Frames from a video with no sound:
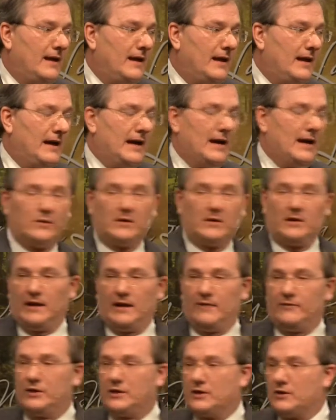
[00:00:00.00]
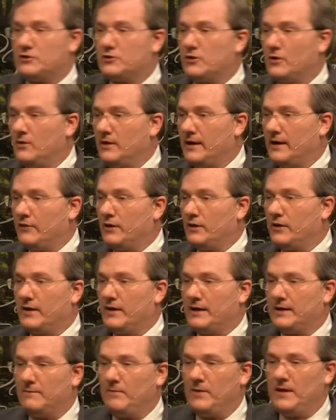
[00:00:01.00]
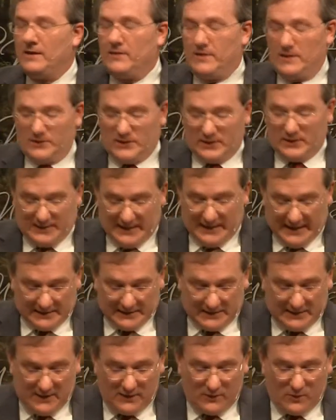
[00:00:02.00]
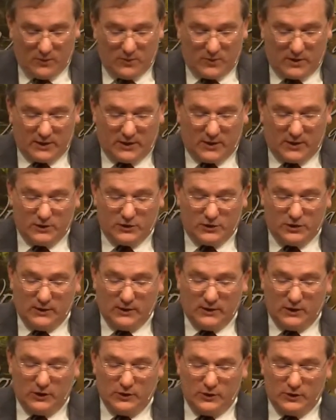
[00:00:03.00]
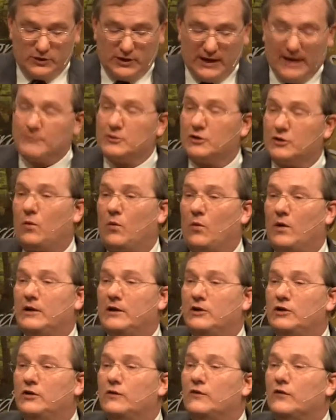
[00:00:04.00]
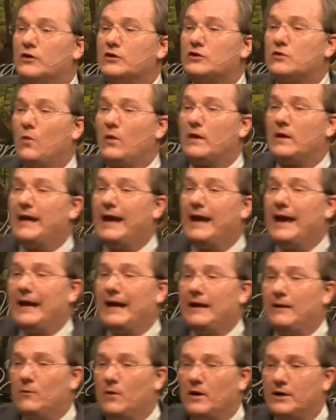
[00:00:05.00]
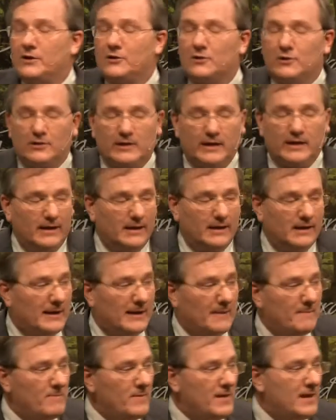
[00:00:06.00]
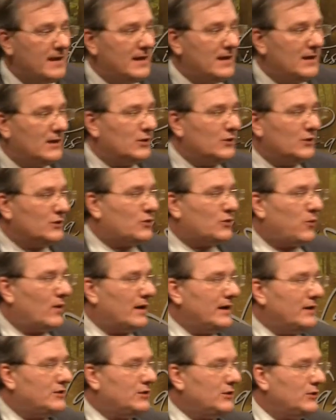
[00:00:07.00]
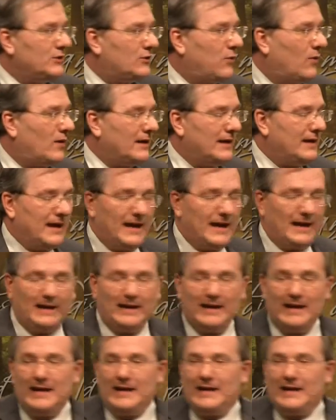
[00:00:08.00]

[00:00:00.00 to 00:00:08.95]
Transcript: I would love to control everything. There's a text here that we want to go to in Luke chapter 22, verse 28, while you're looking it up. Luke 22, 28.